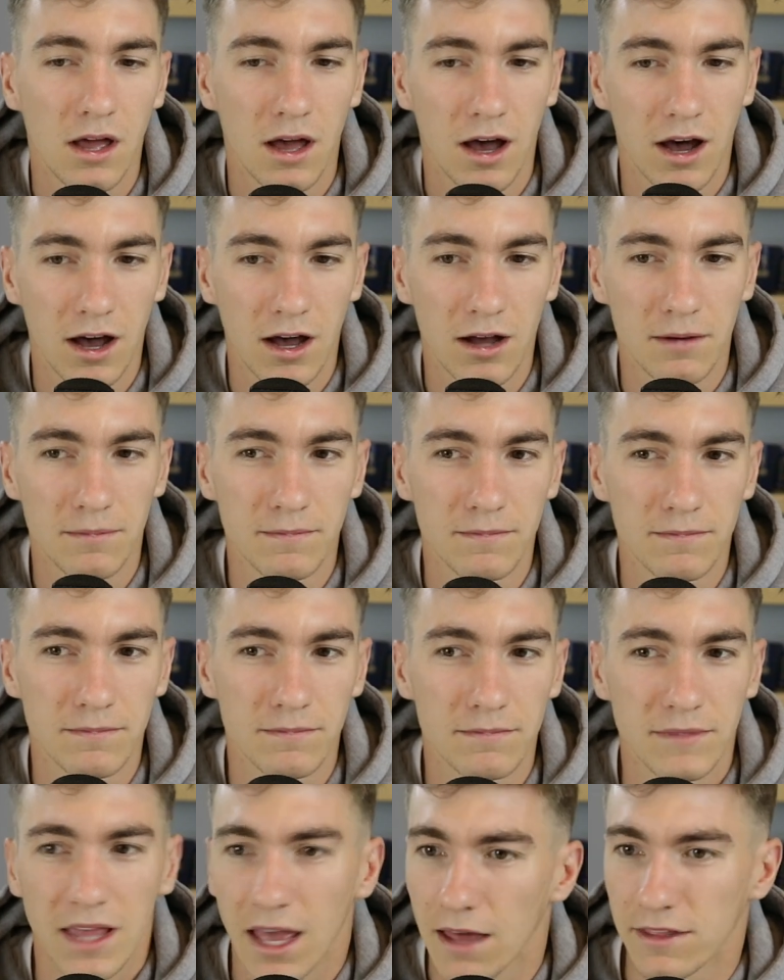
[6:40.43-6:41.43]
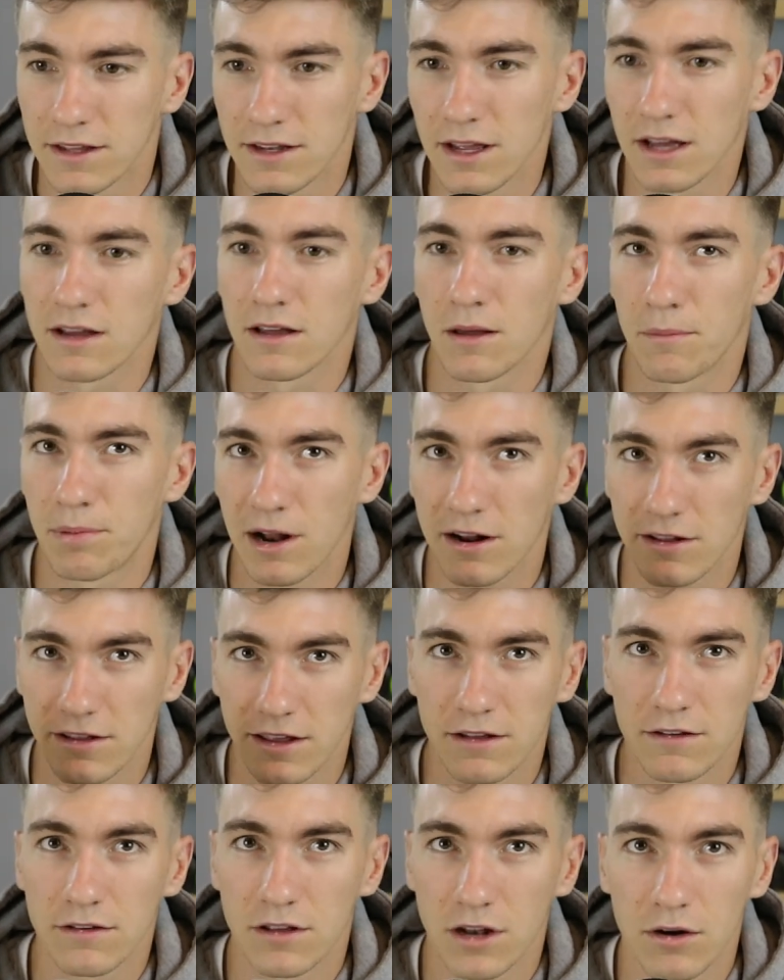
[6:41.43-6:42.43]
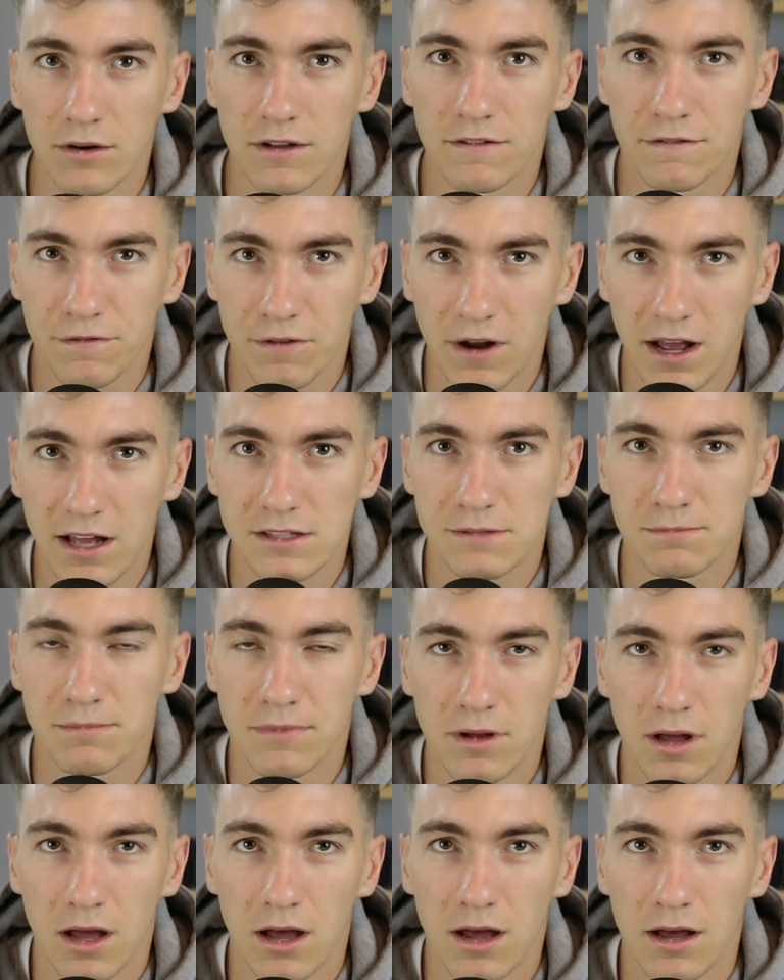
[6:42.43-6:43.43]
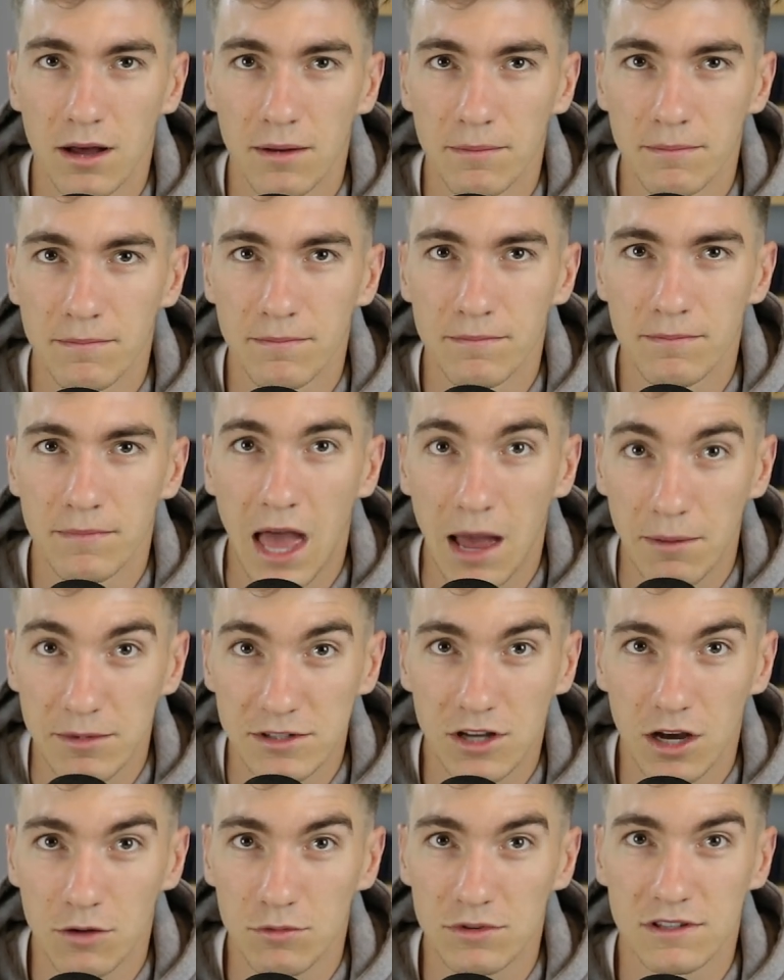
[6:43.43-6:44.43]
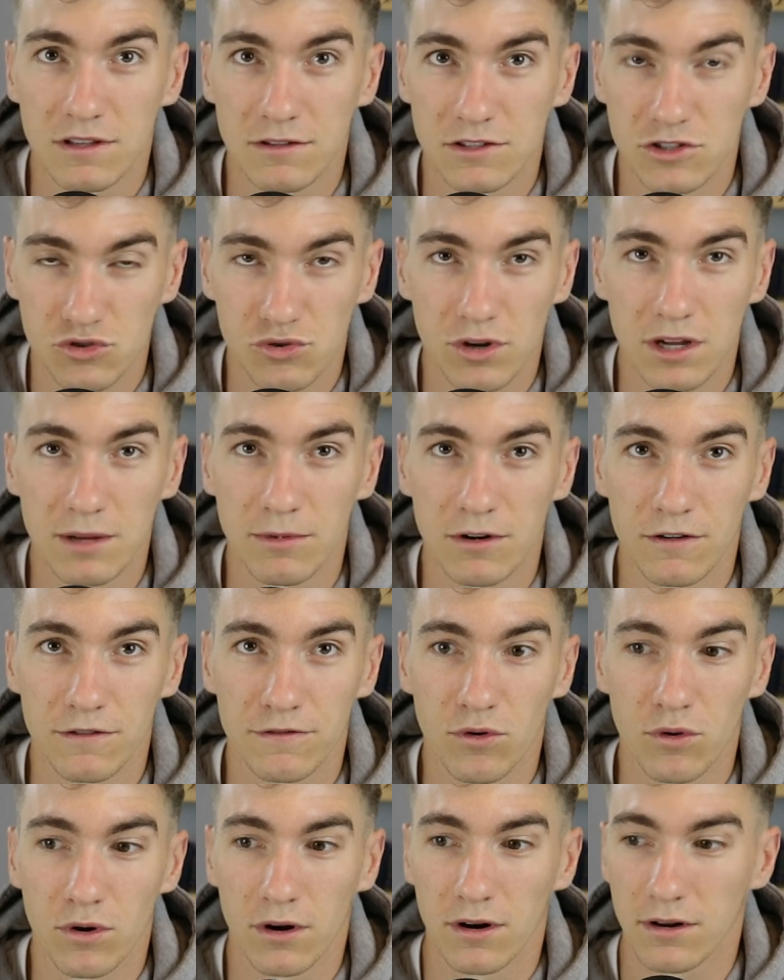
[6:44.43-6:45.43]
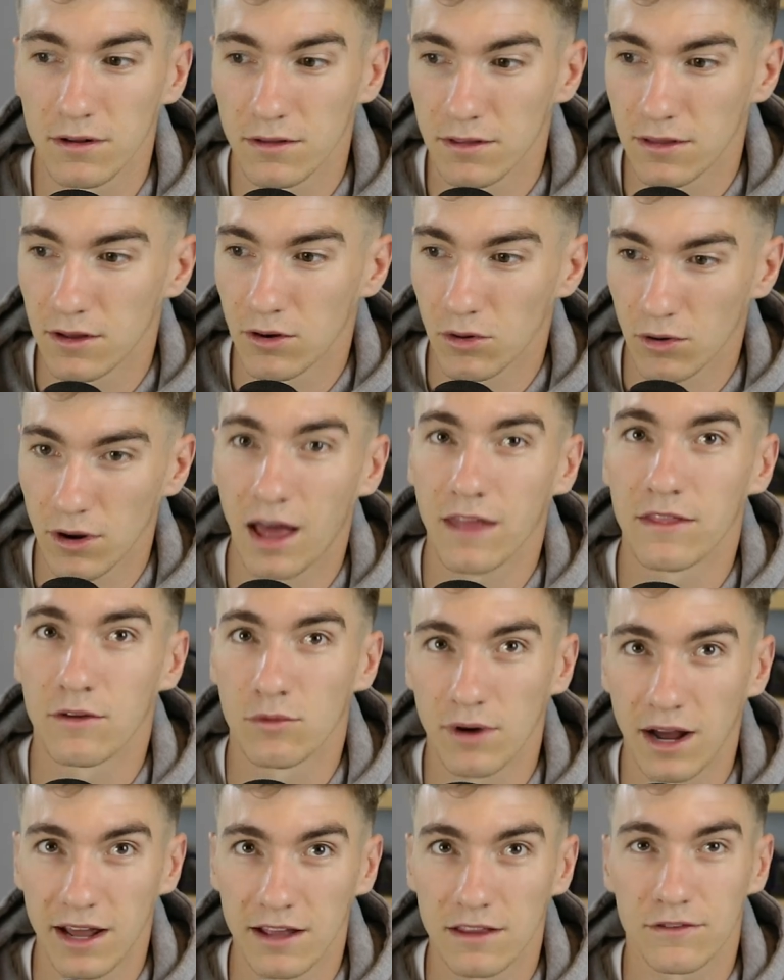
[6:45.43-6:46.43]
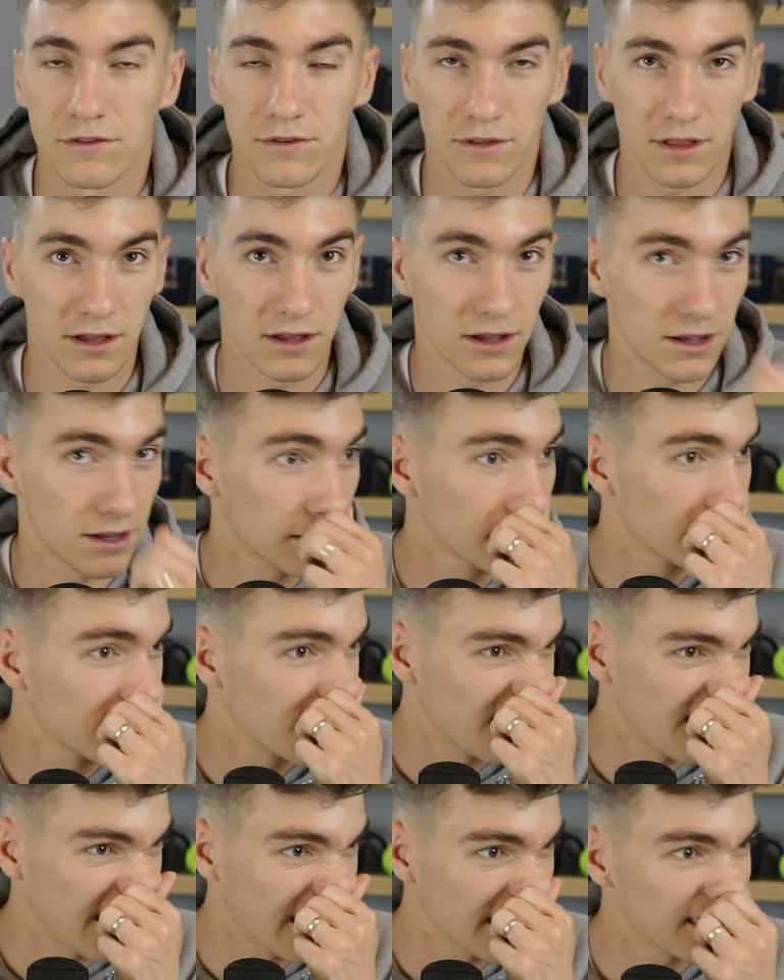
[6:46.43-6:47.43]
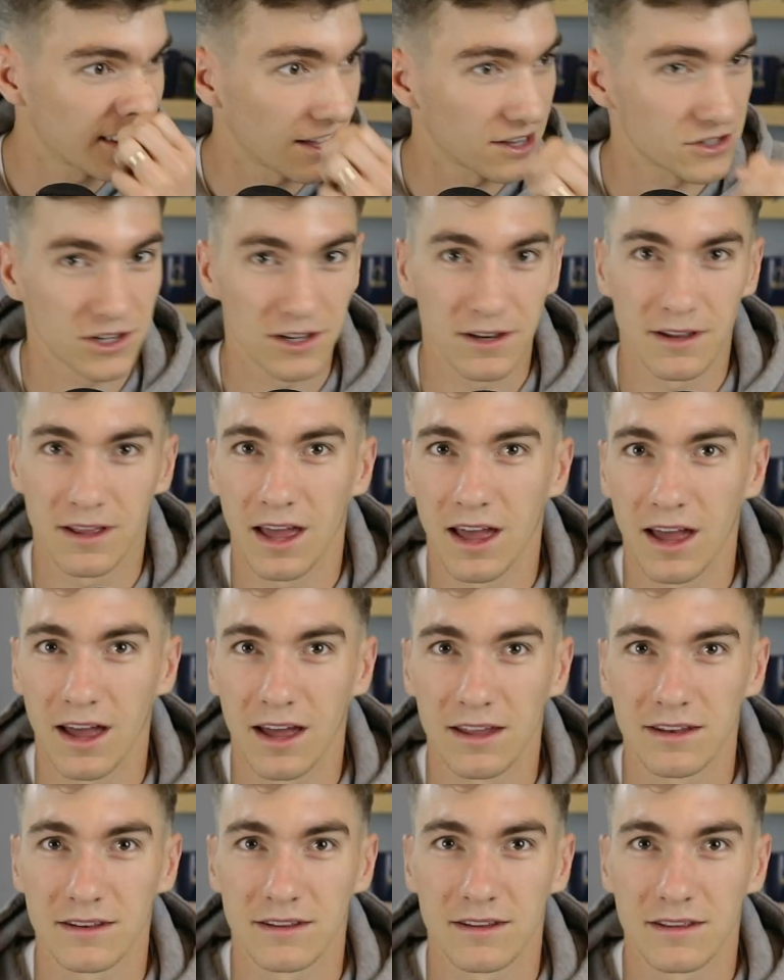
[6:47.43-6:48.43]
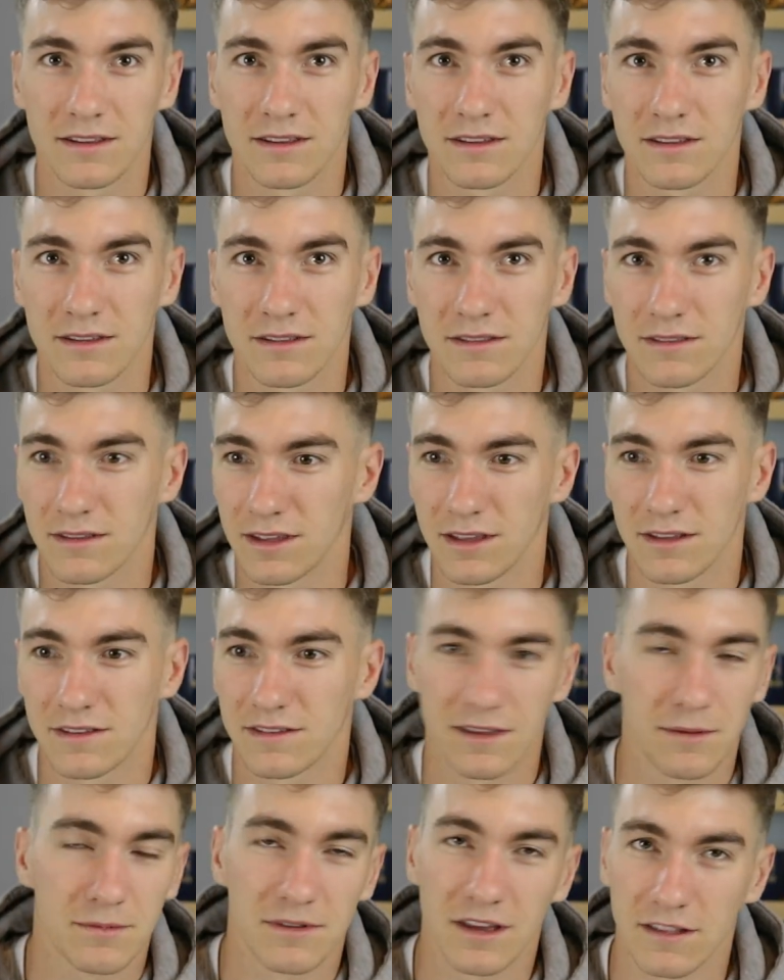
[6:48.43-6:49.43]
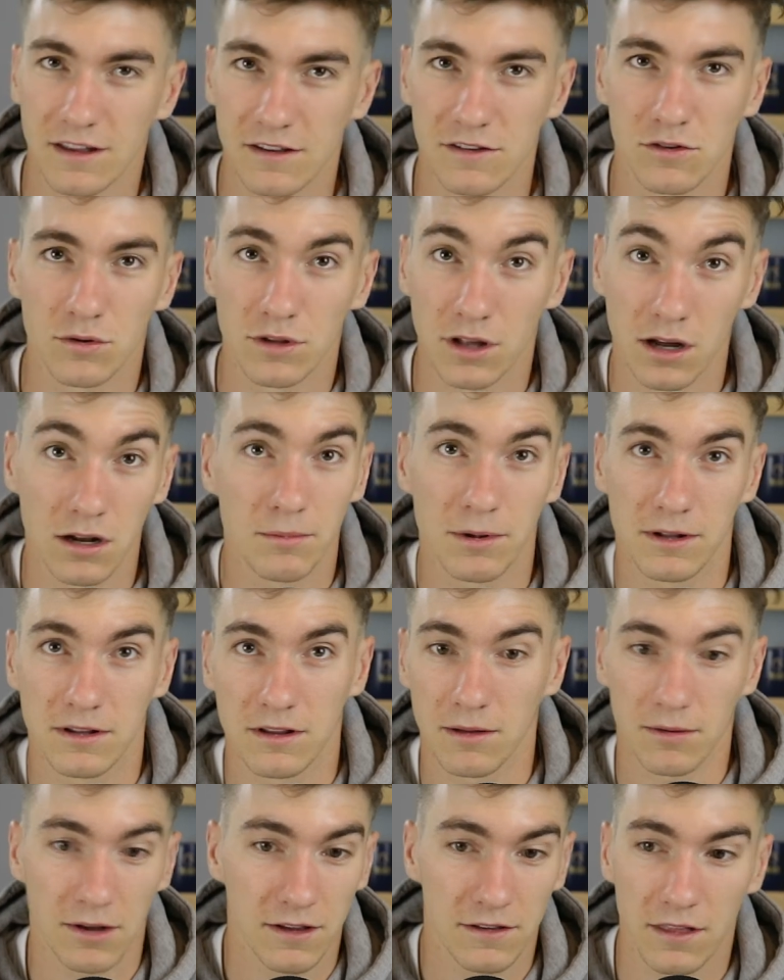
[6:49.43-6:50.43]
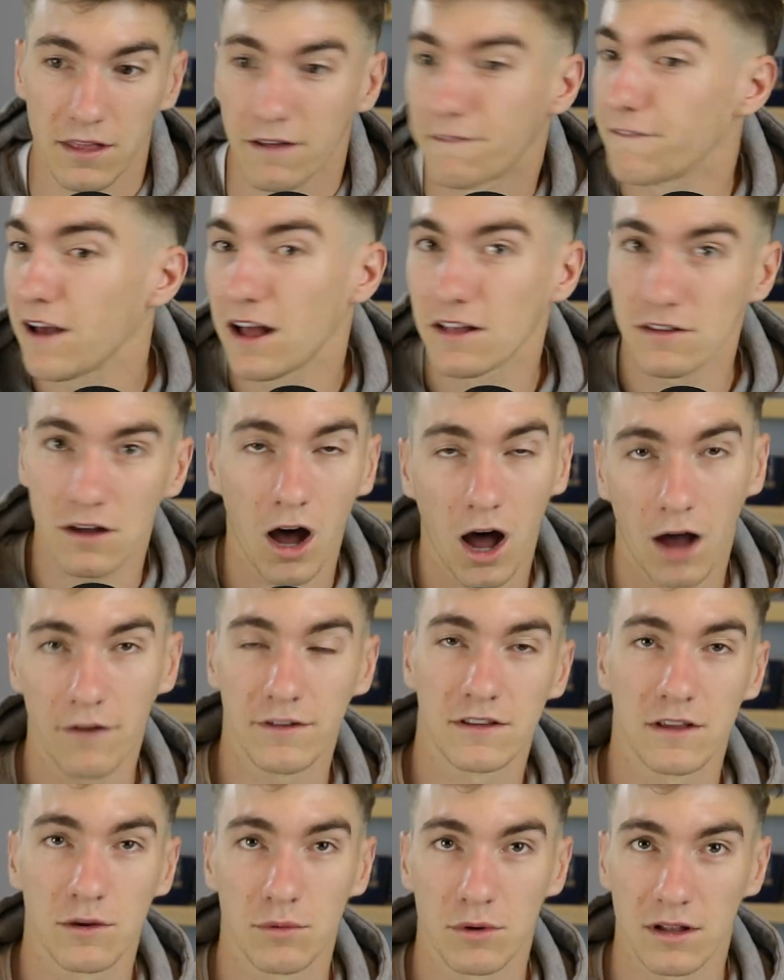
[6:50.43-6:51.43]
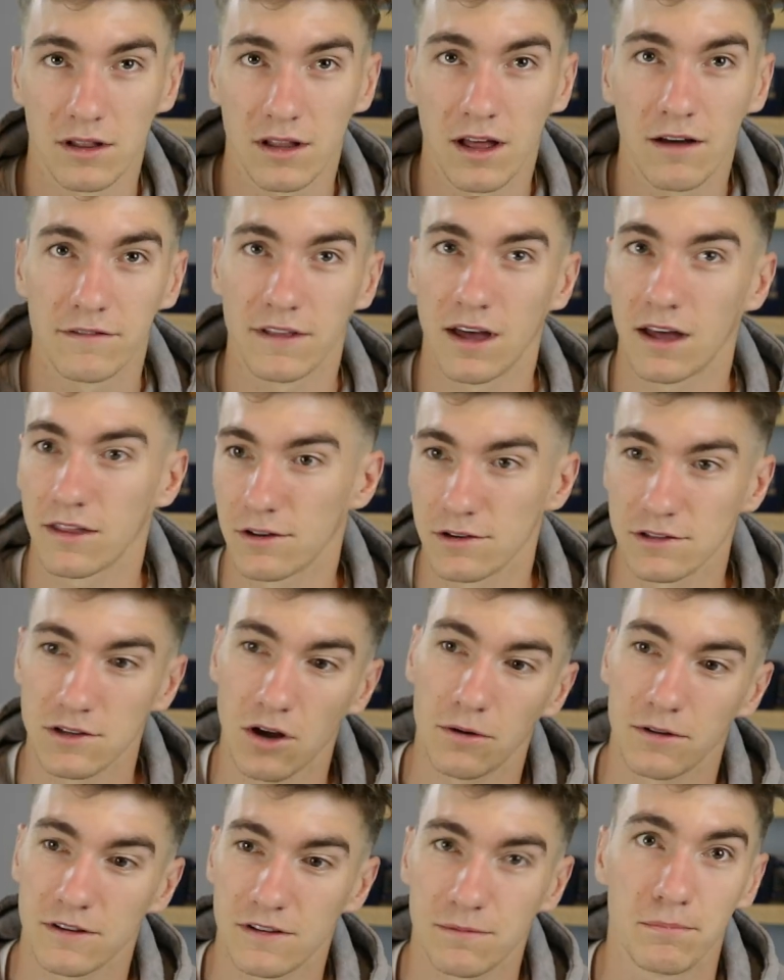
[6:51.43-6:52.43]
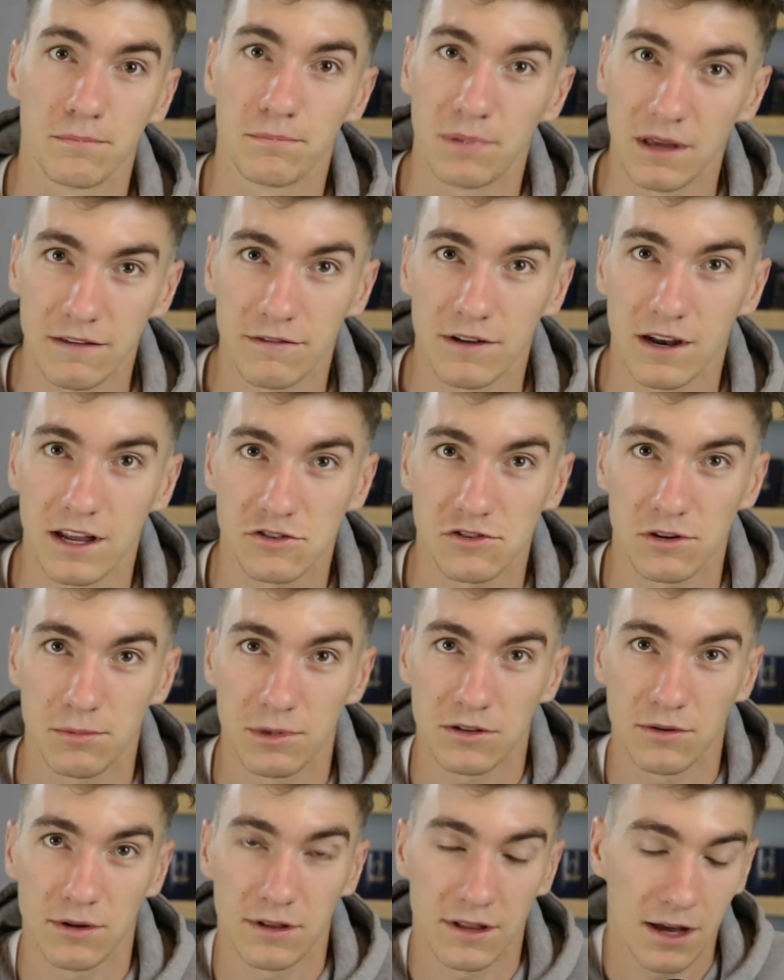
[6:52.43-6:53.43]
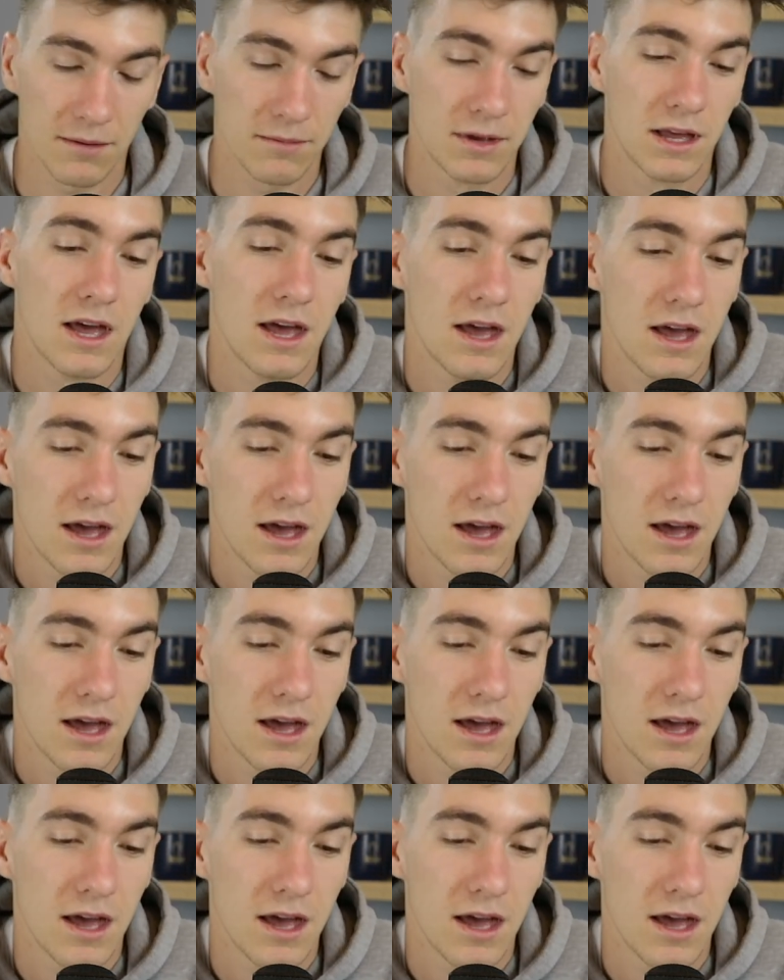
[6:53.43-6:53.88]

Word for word: Yeah, they did. Apparently, you know, in France, Amazon was the streamer for the, or had the rights for the night session, and it seems like they sold out a bit to them because the fans obviously would have loved that. There's all this beef and history between them.